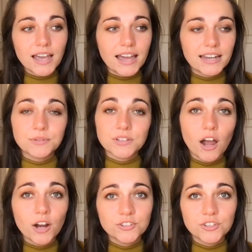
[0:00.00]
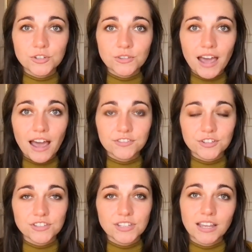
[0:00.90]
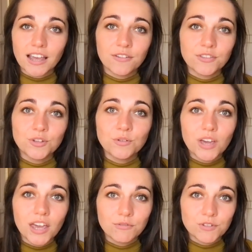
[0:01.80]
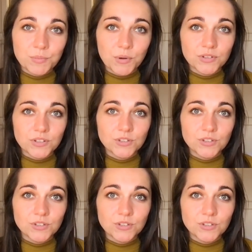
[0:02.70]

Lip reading: And he was encouraged to do that after seeing how the UK responded